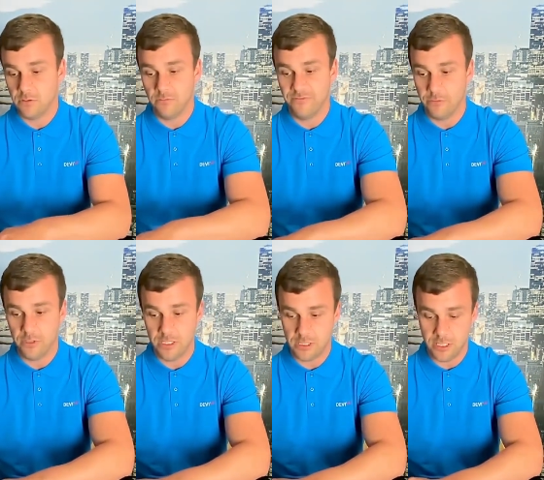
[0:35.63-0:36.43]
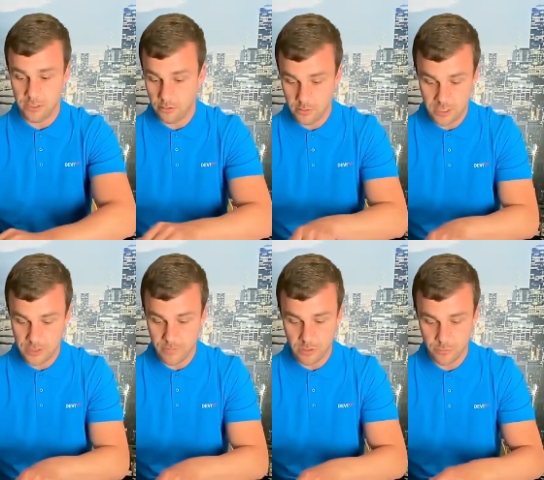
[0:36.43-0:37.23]
very easily
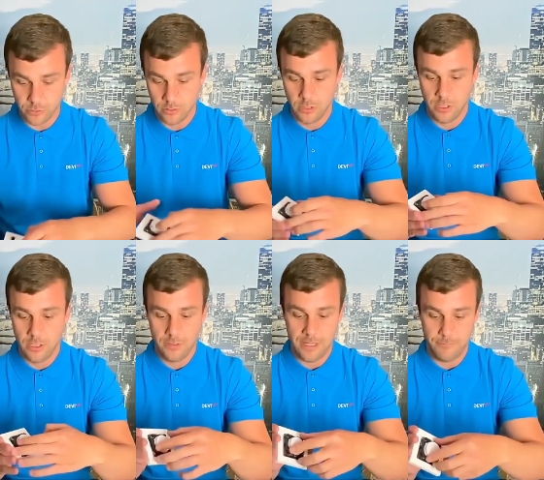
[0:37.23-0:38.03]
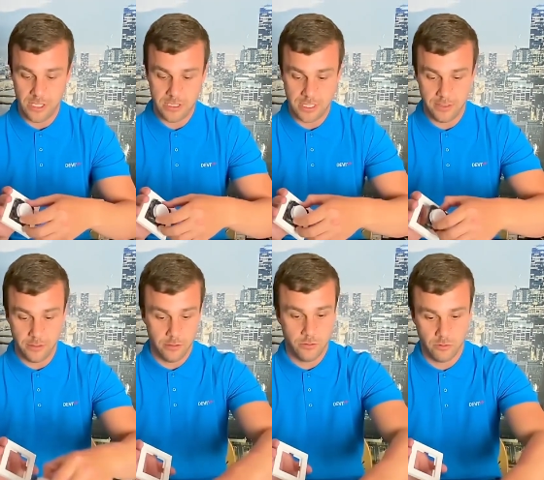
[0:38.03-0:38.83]
dismountable. That means that the
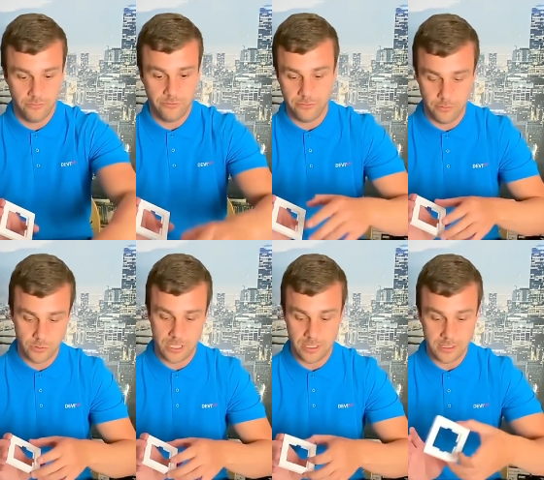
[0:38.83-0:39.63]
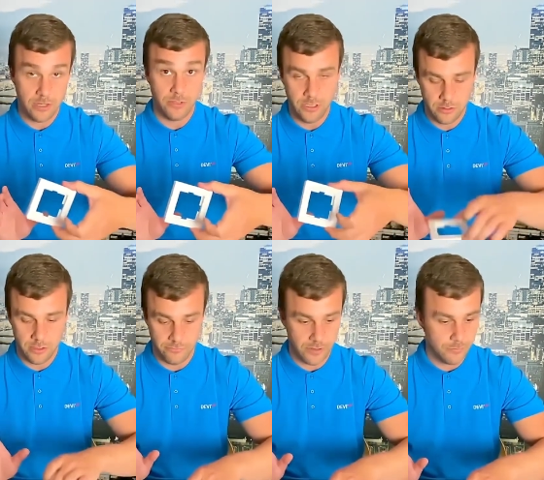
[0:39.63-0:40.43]
core of the thermostat is now here,
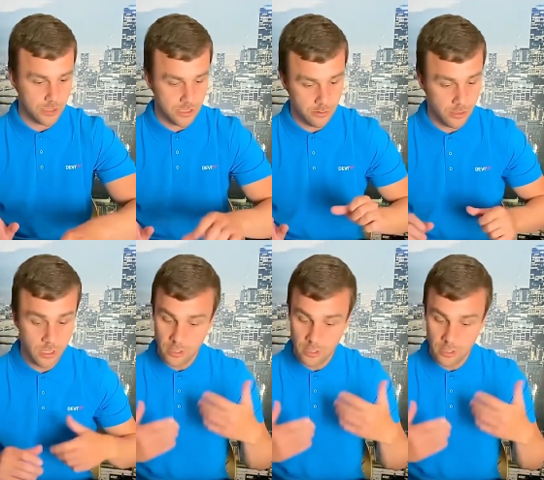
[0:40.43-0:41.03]
the frame is here.